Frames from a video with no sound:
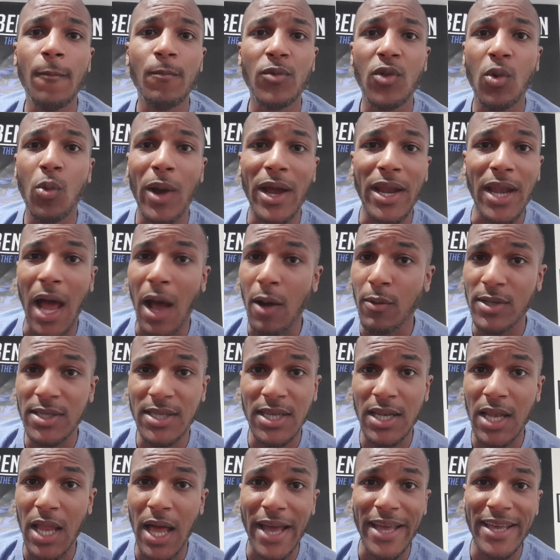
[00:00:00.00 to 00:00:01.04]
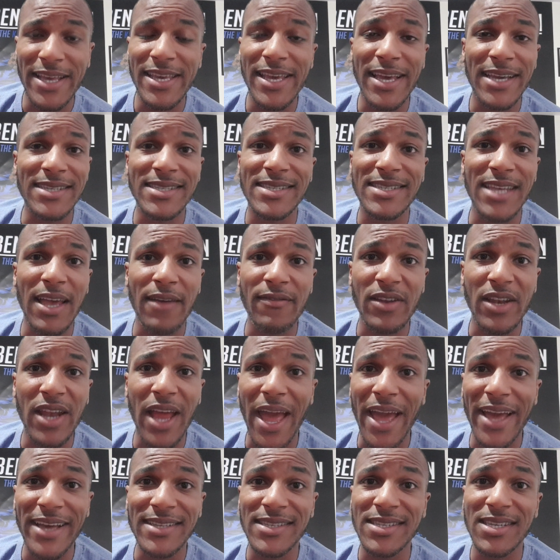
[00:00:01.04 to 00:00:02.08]
when I was in like year 7,
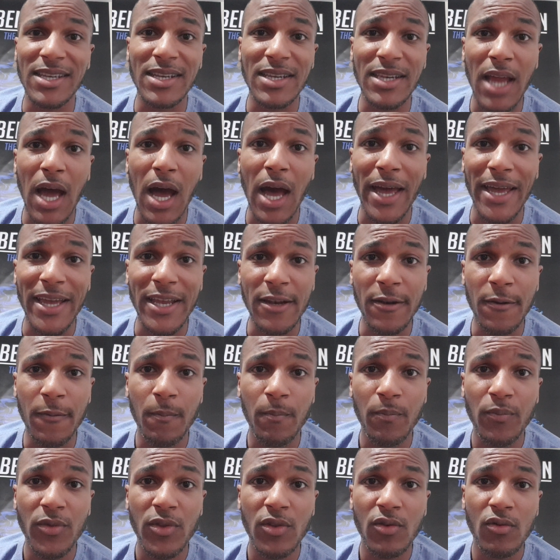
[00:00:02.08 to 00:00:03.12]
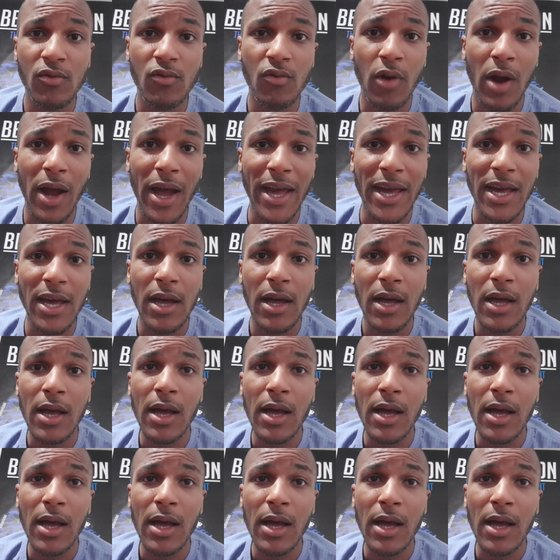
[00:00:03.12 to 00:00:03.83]
8, and 9, right?